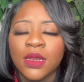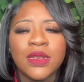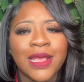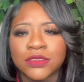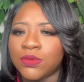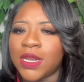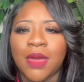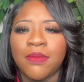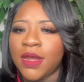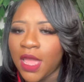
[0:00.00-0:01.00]
That's what
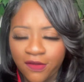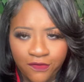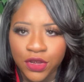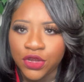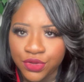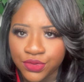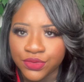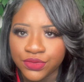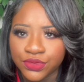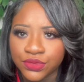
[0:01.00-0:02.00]
I'm not finna do.
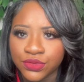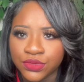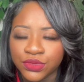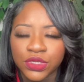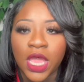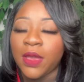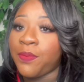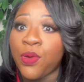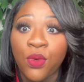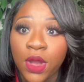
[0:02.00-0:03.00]
That
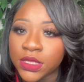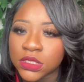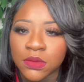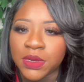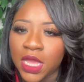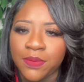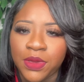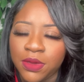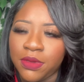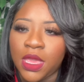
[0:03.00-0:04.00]
point blank
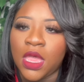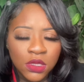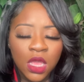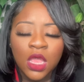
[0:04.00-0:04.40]
period.